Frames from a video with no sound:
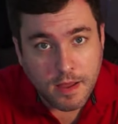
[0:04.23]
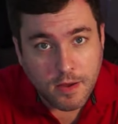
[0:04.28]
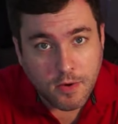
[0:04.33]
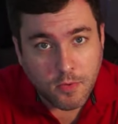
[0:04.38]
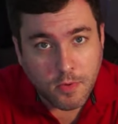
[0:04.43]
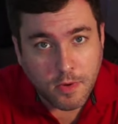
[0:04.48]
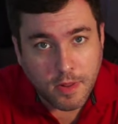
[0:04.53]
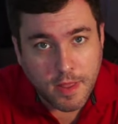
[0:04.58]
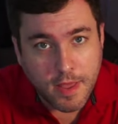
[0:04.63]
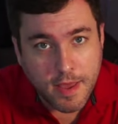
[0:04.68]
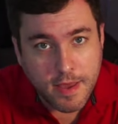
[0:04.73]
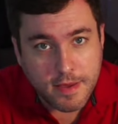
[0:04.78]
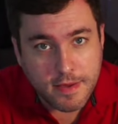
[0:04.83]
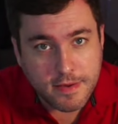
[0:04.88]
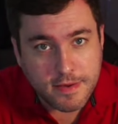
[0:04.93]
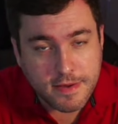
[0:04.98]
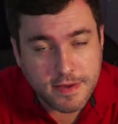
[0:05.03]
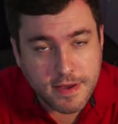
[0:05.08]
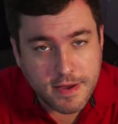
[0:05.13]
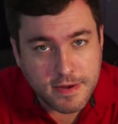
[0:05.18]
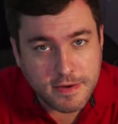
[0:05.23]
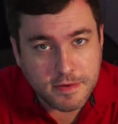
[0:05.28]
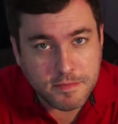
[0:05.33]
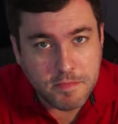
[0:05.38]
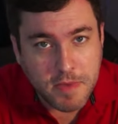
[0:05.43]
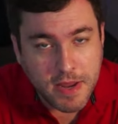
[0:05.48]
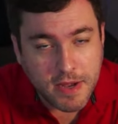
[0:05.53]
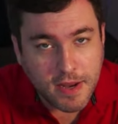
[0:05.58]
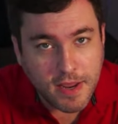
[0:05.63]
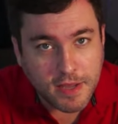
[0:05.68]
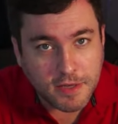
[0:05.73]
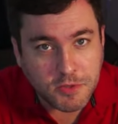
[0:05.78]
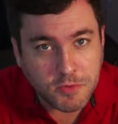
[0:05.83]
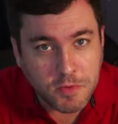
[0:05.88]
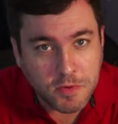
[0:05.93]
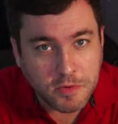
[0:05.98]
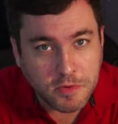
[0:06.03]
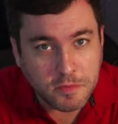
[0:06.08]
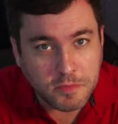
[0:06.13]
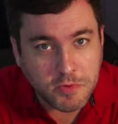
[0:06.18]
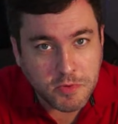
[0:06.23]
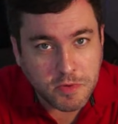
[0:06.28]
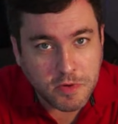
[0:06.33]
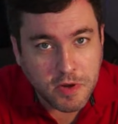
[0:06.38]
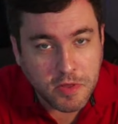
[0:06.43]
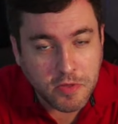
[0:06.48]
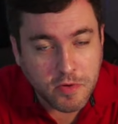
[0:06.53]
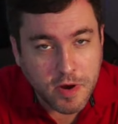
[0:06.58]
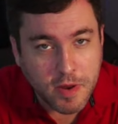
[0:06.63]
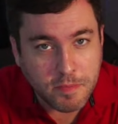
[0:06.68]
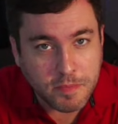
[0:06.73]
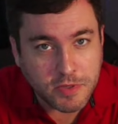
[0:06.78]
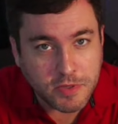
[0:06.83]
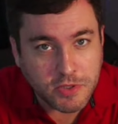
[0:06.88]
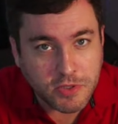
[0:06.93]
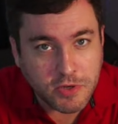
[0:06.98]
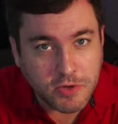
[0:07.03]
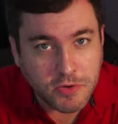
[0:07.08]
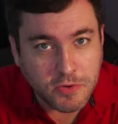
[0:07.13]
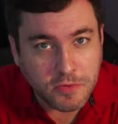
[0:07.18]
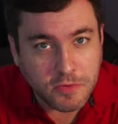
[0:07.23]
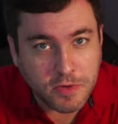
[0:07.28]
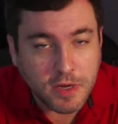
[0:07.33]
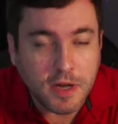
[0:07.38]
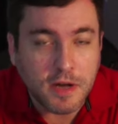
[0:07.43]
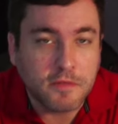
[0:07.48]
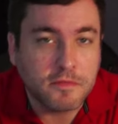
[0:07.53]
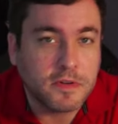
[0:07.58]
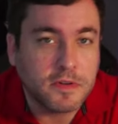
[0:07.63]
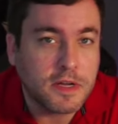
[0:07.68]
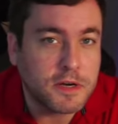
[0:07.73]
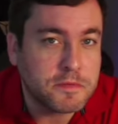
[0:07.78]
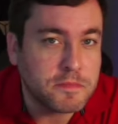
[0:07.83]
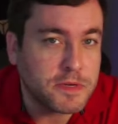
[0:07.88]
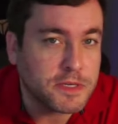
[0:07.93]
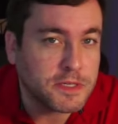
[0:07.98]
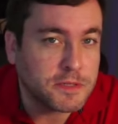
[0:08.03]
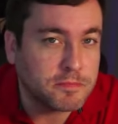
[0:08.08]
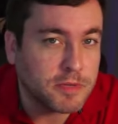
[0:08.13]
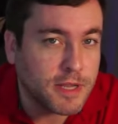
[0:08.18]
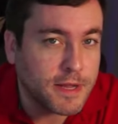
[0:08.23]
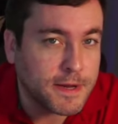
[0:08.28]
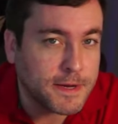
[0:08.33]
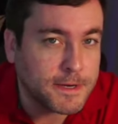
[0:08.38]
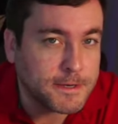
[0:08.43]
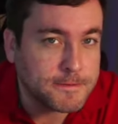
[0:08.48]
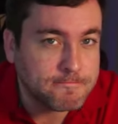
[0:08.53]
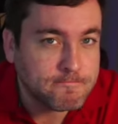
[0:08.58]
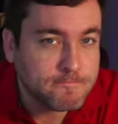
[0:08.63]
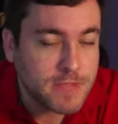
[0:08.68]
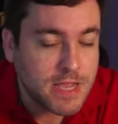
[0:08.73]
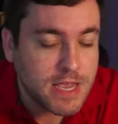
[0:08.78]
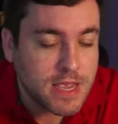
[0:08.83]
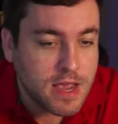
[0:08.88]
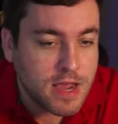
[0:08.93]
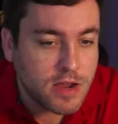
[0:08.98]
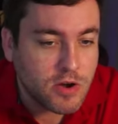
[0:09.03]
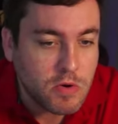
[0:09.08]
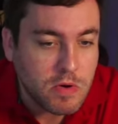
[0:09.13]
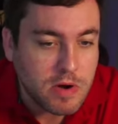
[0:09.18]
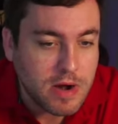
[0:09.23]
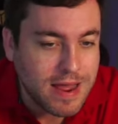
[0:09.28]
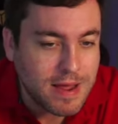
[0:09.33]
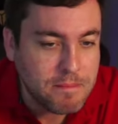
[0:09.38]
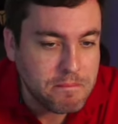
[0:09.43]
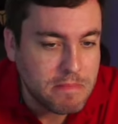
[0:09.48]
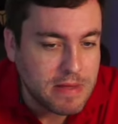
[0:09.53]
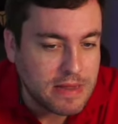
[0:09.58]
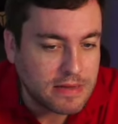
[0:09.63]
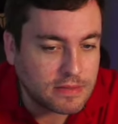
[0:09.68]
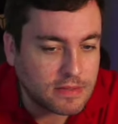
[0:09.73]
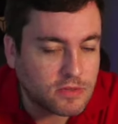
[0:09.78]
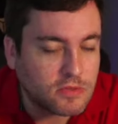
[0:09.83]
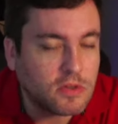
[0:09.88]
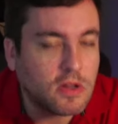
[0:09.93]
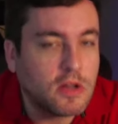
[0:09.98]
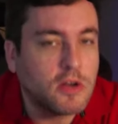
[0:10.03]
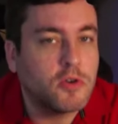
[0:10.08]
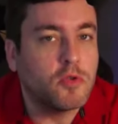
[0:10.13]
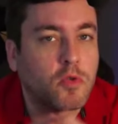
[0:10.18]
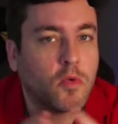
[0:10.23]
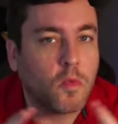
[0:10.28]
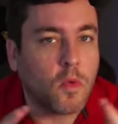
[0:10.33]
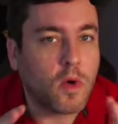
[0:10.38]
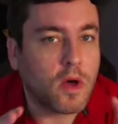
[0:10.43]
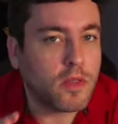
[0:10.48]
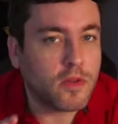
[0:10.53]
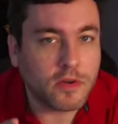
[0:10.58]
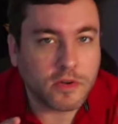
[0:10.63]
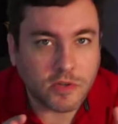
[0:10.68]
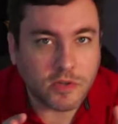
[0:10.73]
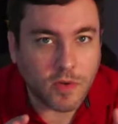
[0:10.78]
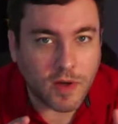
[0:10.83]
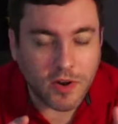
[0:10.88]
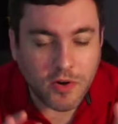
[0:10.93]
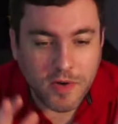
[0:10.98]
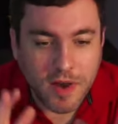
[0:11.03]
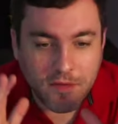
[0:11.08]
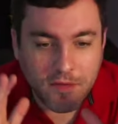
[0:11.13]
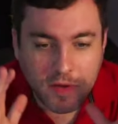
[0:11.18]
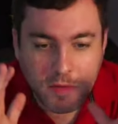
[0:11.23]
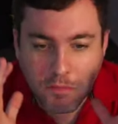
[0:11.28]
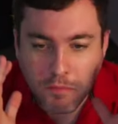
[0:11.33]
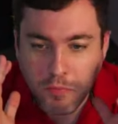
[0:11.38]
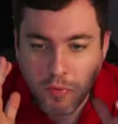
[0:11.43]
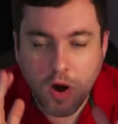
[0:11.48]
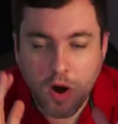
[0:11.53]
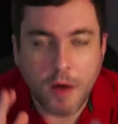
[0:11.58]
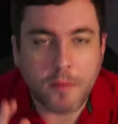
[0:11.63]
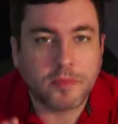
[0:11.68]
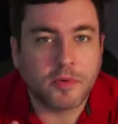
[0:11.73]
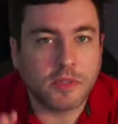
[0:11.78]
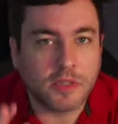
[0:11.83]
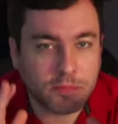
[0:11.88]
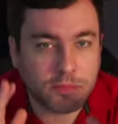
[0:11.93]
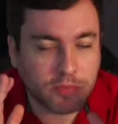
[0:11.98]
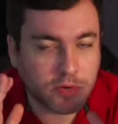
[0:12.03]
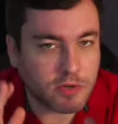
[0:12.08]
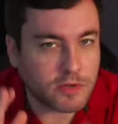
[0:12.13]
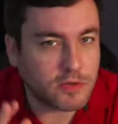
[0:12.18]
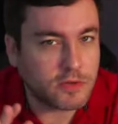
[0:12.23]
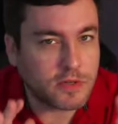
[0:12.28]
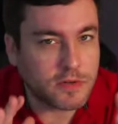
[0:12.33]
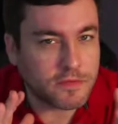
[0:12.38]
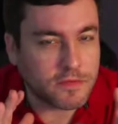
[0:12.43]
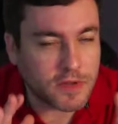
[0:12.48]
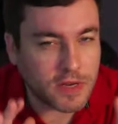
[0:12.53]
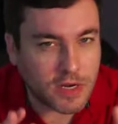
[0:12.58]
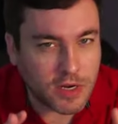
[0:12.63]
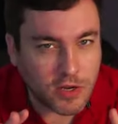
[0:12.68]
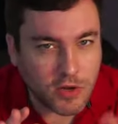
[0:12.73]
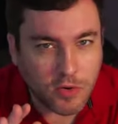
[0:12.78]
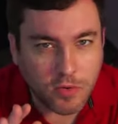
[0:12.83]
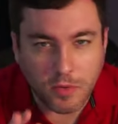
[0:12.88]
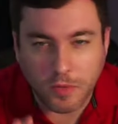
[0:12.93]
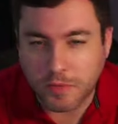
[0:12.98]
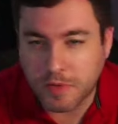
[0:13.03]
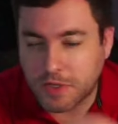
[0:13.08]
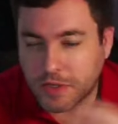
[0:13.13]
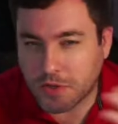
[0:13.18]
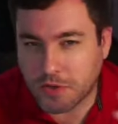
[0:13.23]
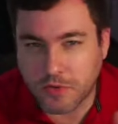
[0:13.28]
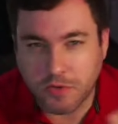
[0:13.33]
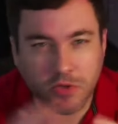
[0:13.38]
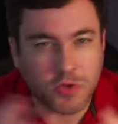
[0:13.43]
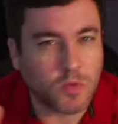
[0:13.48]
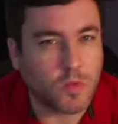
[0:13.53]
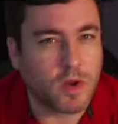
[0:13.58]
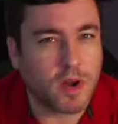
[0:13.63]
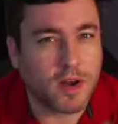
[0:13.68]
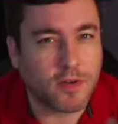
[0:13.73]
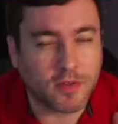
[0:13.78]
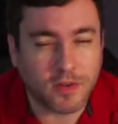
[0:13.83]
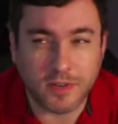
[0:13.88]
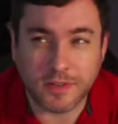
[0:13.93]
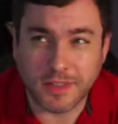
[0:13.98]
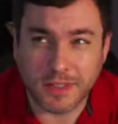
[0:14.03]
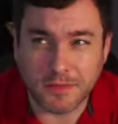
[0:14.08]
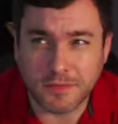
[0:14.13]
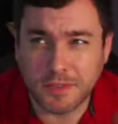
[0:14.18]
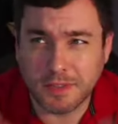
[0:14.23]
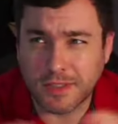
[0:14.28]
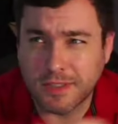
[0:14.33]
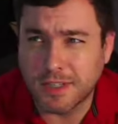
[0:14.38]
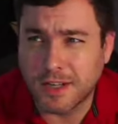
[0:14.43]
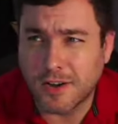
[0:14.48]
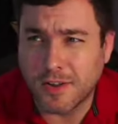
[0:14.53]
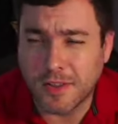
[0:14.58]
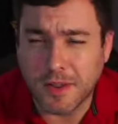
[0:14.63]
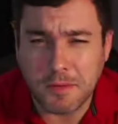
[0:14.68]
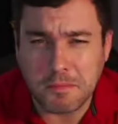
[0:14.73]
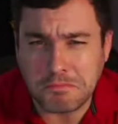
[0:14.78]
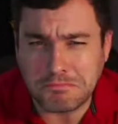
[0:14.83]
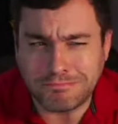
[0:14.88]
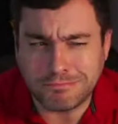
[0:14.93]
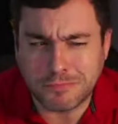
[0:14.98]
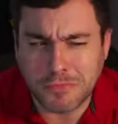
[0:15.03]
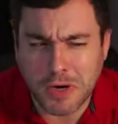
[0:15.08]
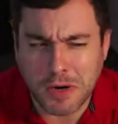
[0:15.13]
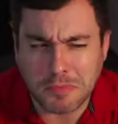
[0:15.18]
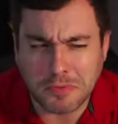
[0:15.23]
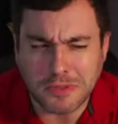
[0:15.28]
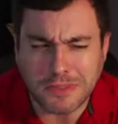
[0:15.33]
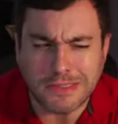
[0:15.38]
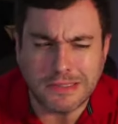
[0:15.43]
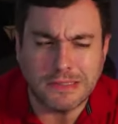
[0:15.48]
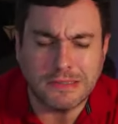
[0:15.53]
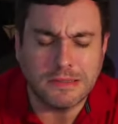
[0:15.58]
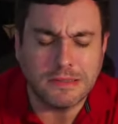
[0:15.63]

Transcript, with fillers: Well, hey, Gundam Maniacs, welcome to another episode of Gundam Explained. You know what? I'm a little under the weather, so I don't have a properly produced video or researched or whatever, if you can call that properly.